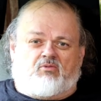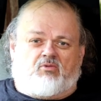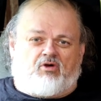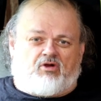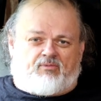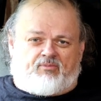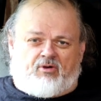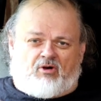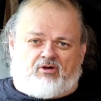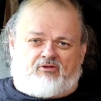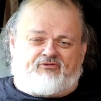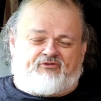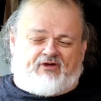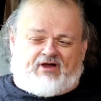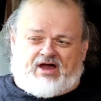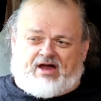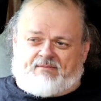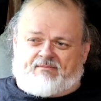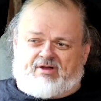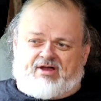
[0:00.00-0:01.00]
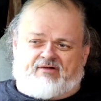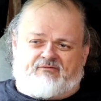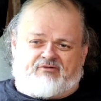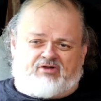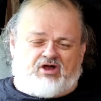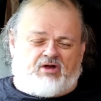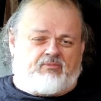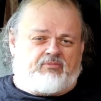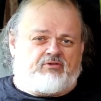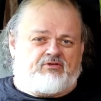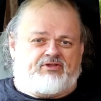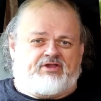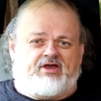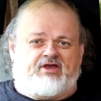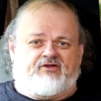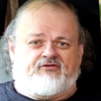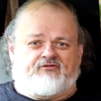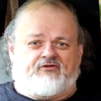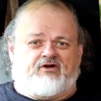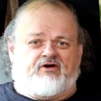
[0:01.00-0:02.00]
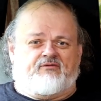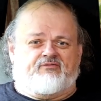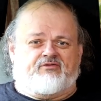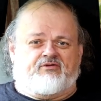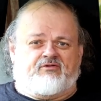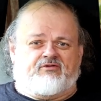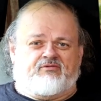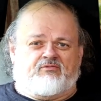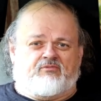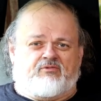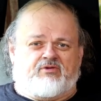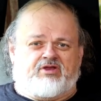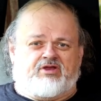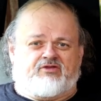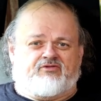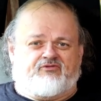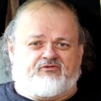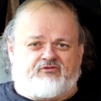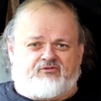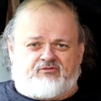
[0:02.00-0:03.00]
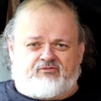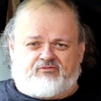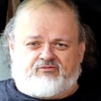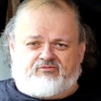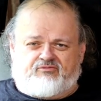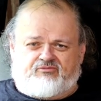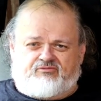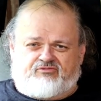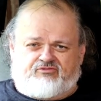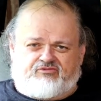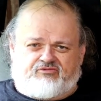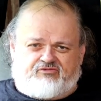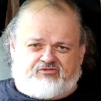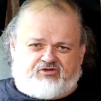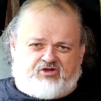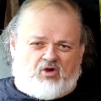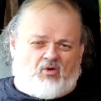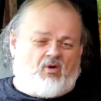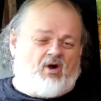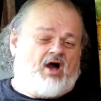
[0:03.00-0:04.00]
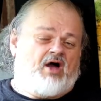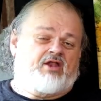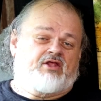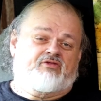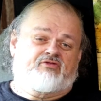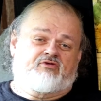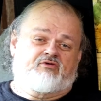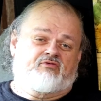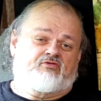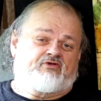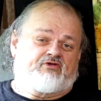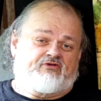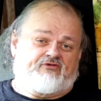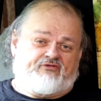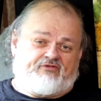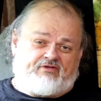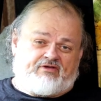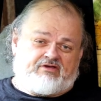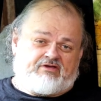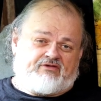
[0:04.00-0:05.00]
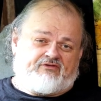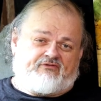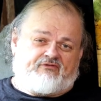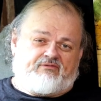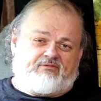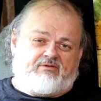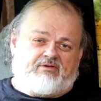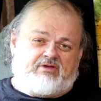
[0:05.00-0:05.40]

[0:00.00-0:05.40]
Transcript: Work part-time, have a couple of days off during the week to go out and do these things.